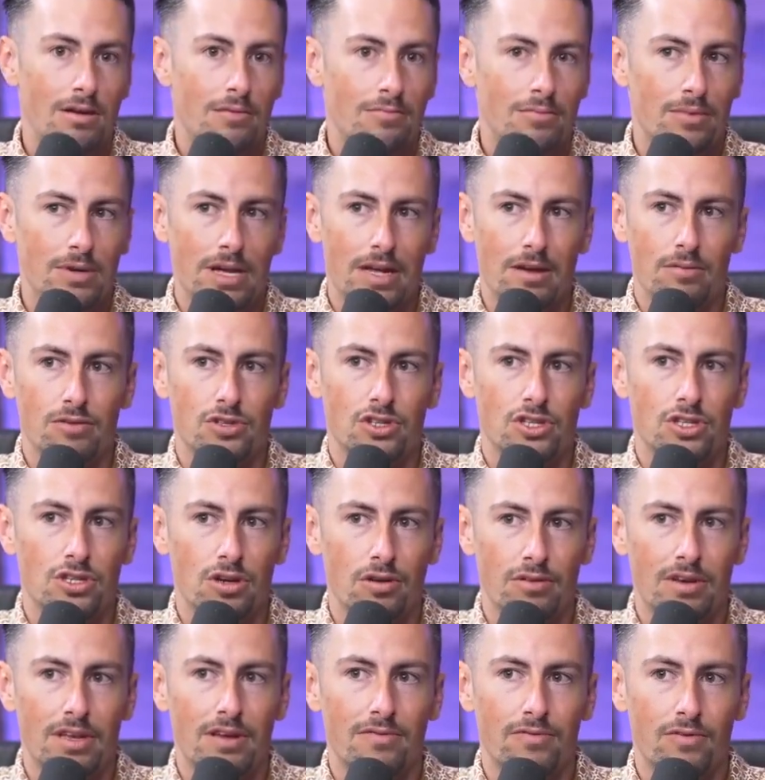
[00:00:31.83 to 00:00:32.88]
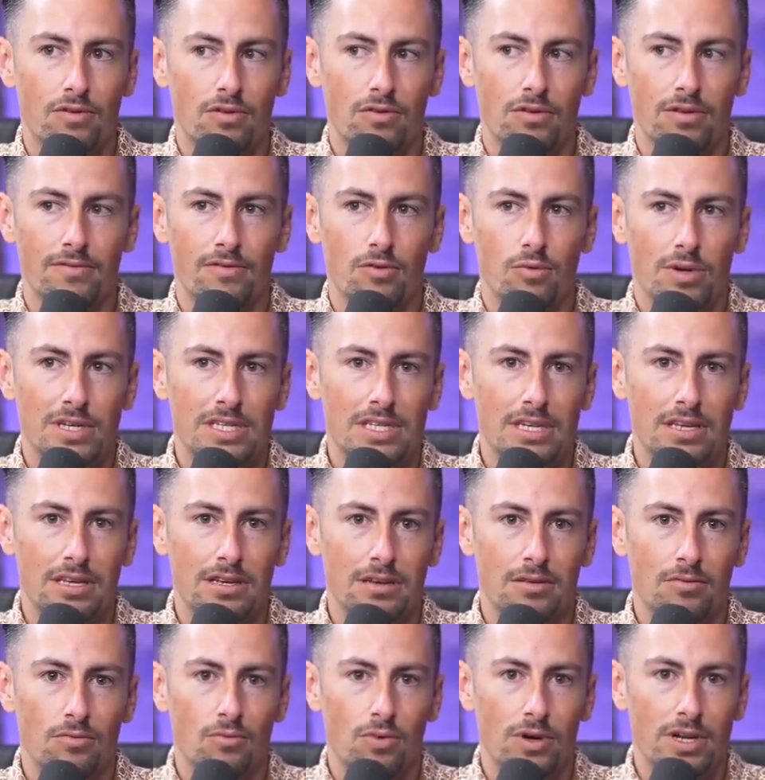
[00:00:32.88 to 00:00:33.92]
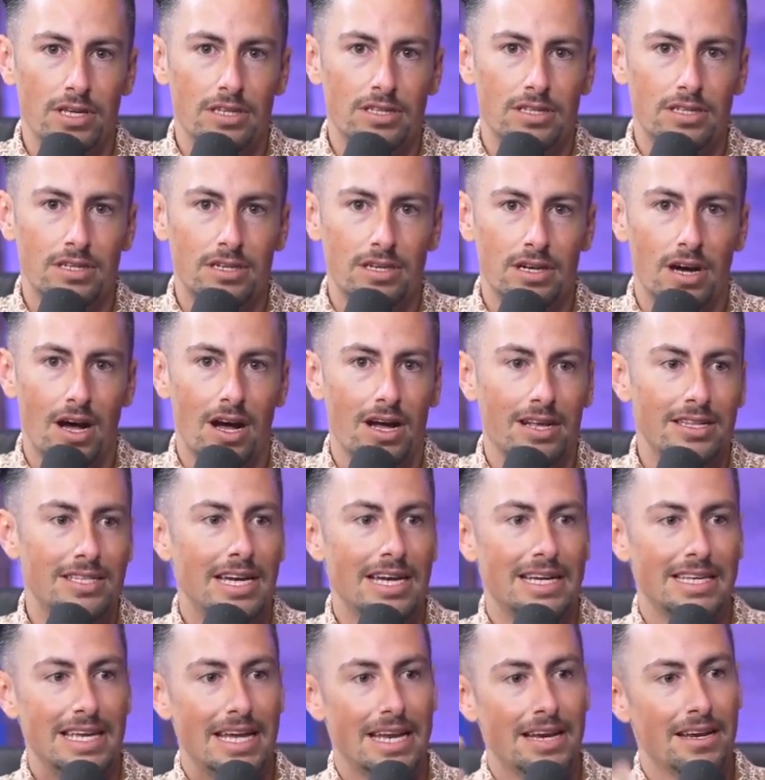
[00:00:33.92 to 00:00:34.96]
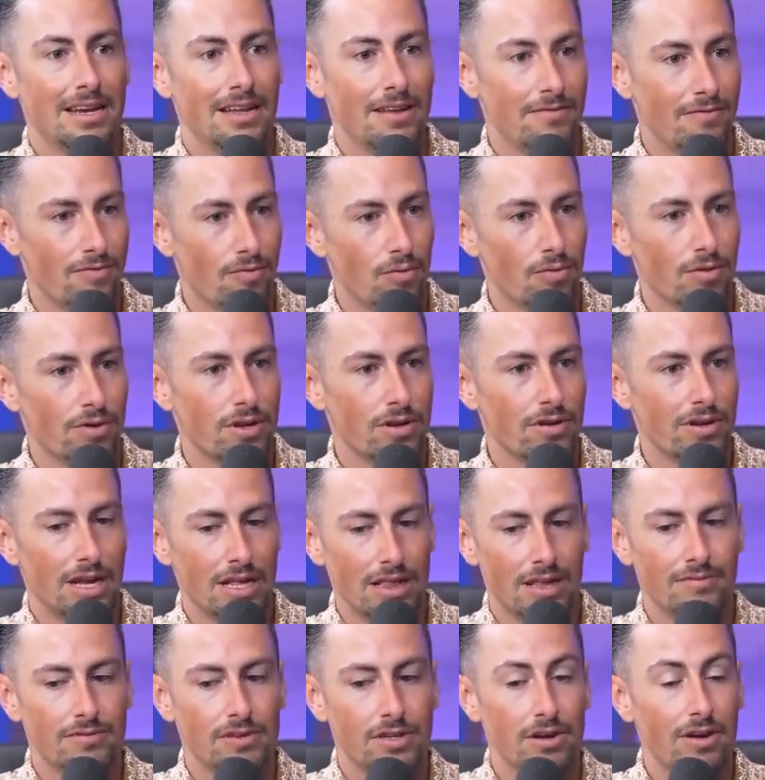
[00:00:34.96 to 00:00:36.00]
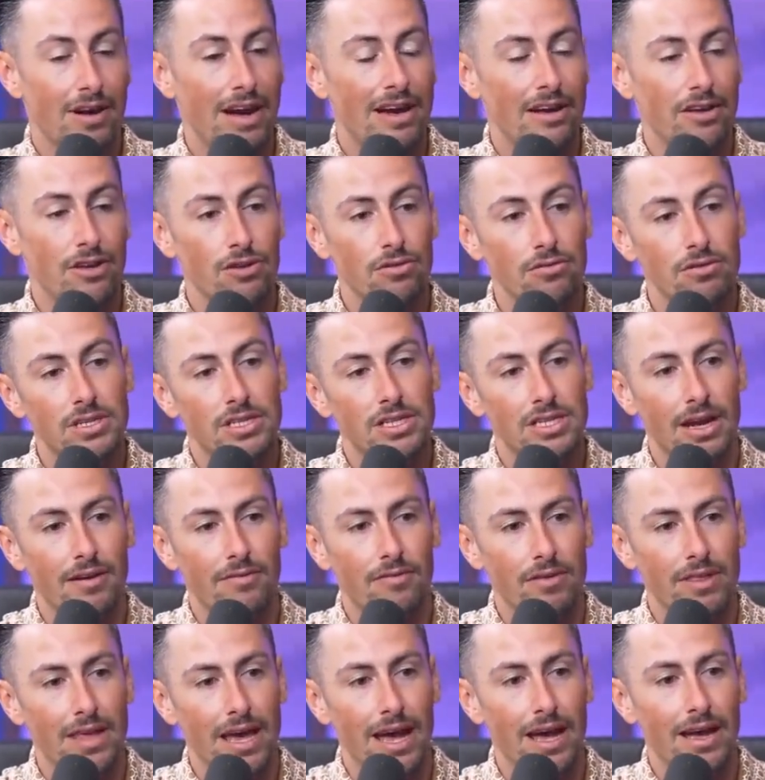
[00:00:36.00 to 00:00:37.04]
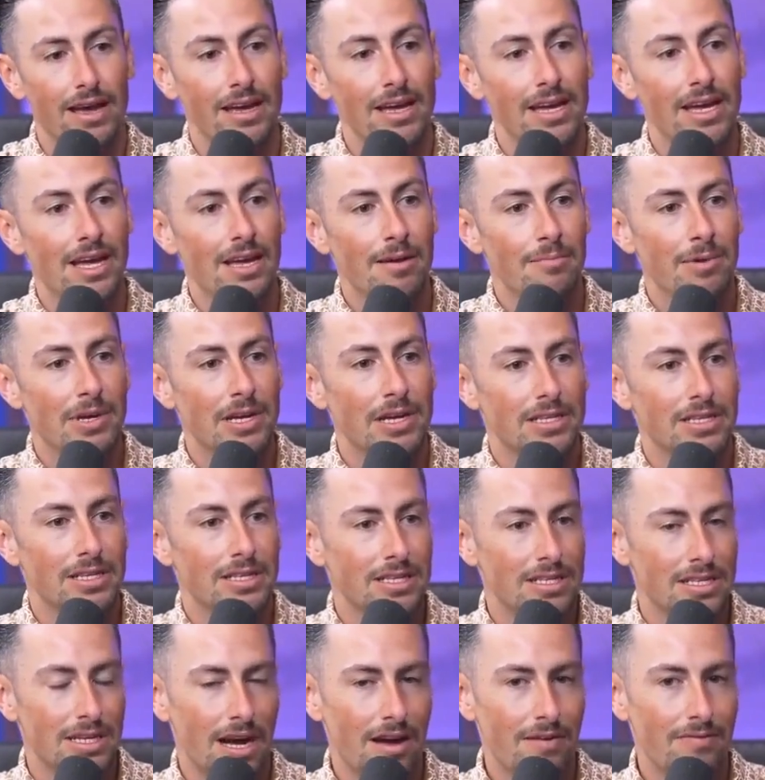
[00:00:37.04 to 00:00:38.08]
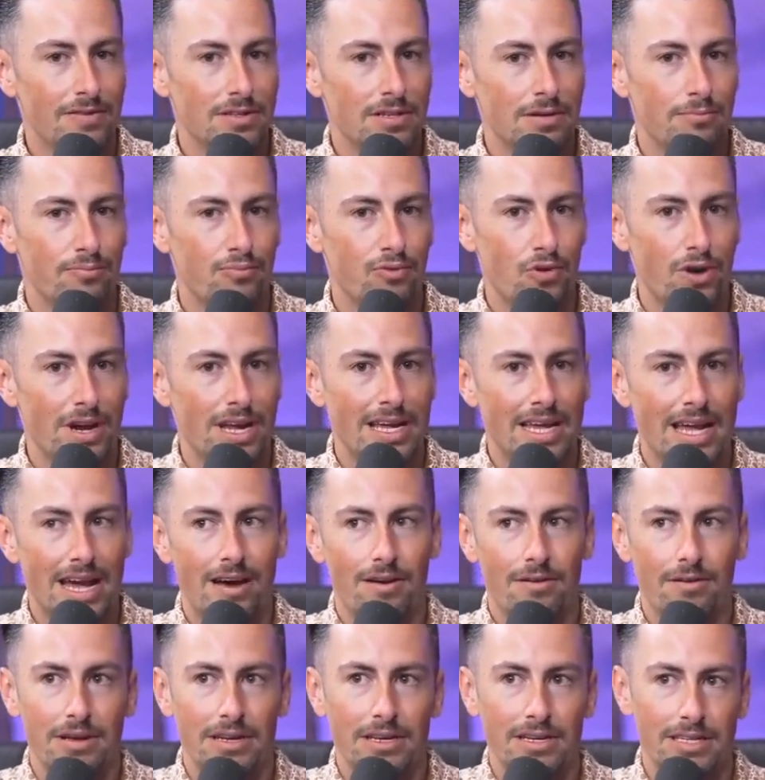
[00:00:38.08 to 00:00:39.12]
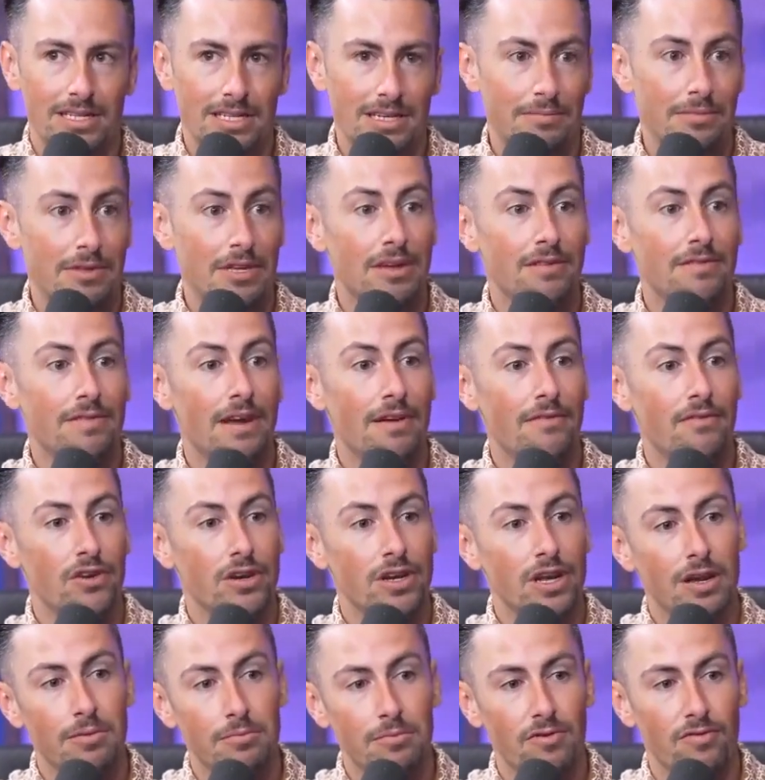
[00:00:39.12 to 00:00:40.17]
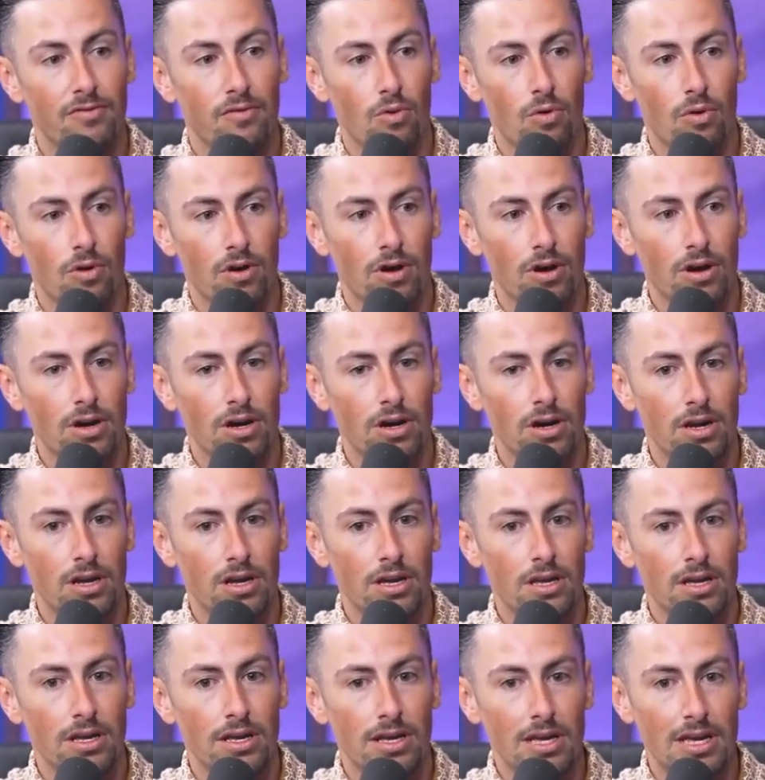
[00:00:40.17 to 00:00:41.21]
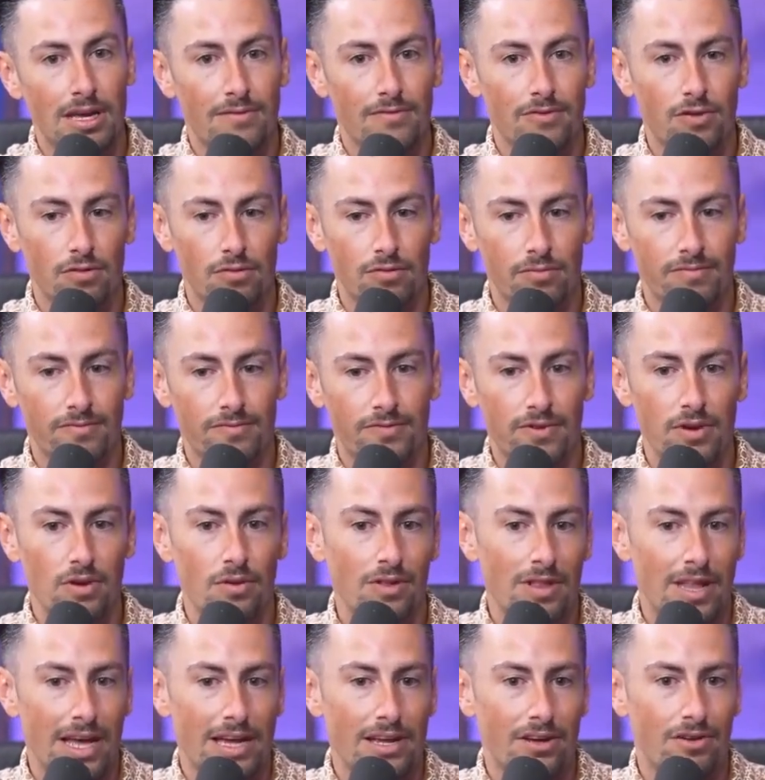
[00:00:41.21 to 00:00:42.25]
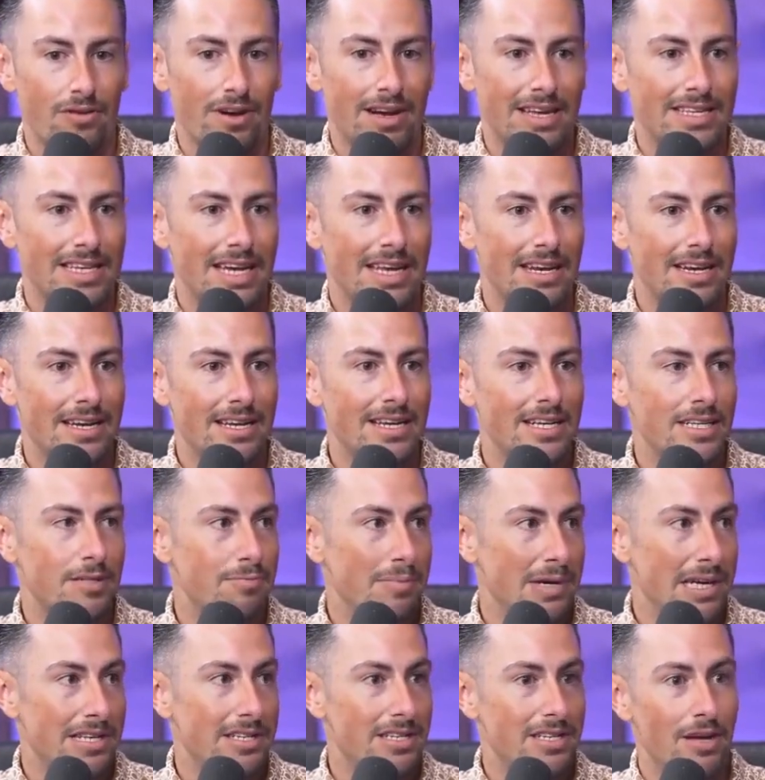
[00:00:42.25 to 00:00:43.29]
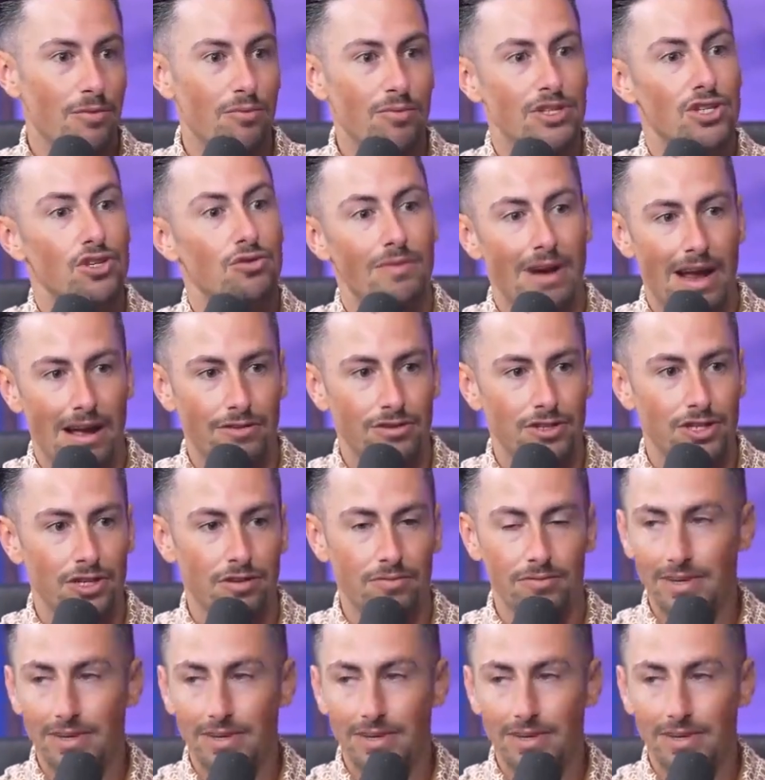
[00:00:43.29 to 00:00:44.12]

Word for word: It was so difficult. If it wasn't, what is God's identity for you? And I'd love to know how you discovered that, because it's tough to break out into something you've never done before if you feel like your identity is based on what's around you.